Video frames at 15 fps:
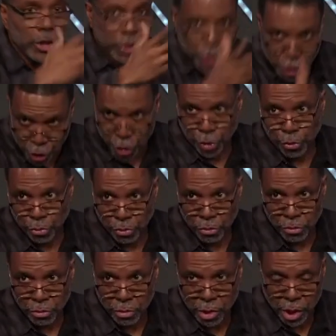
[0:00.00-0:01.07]
to you.
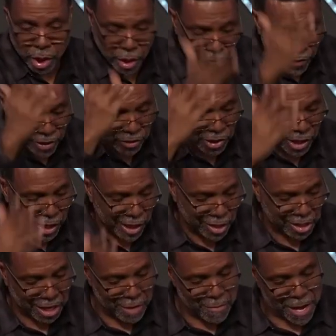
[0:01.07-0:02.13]
If you understand that,
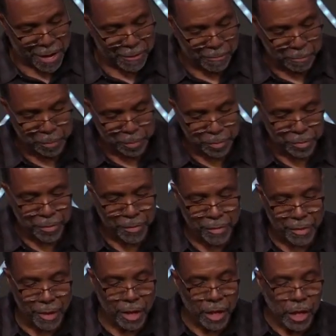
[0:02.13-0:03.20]
say amen.
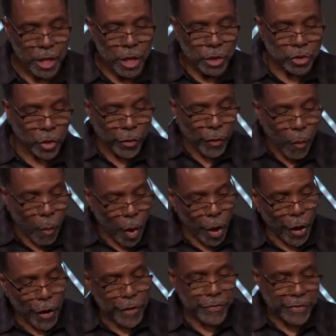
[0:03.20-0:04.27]
amen. So the
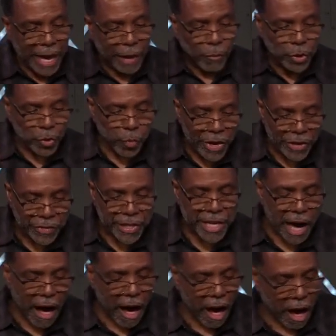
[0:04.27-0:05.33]
word that was with
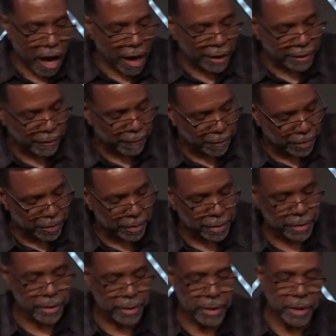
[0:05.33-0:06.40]
God
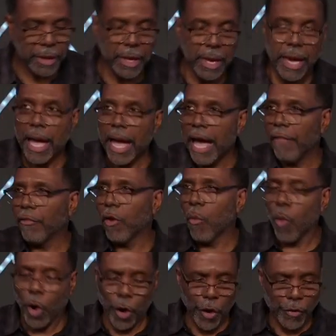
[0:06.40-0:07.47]
and the
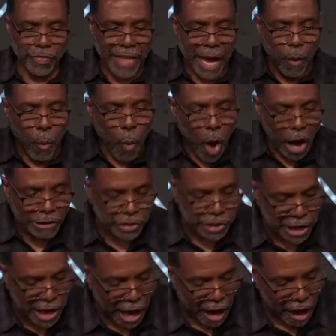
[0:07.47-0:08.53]
word that was
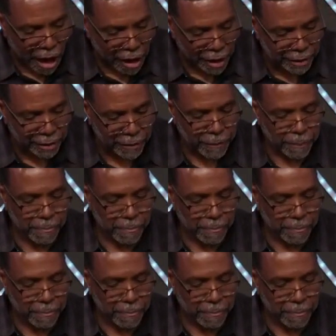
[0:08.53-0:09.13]
God